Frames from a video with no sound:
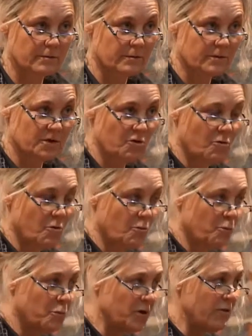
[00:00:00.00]
So
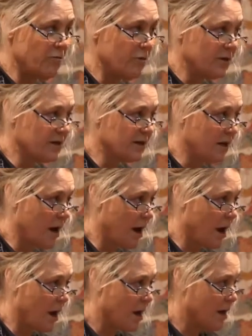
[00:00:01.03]
Buddha was,
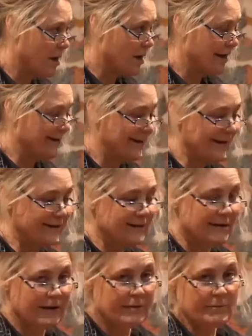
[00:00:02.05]
at that
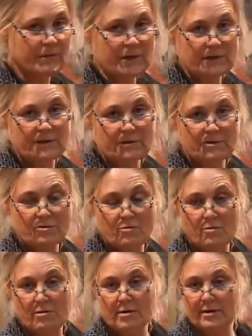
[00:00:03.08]
time, is not
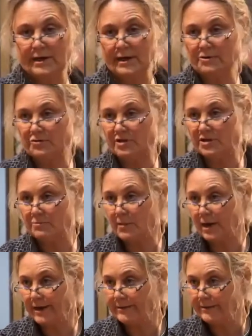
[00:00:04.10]
called
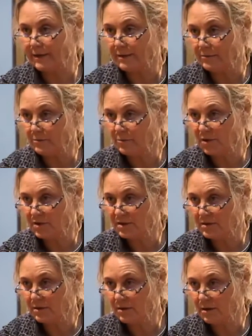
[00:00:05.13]
Hinduism either,
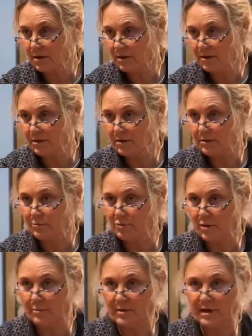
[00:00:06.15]
but
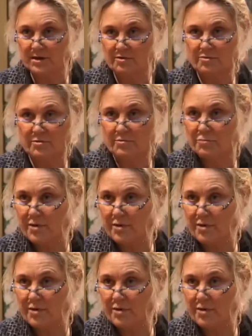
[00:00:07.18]
probably is called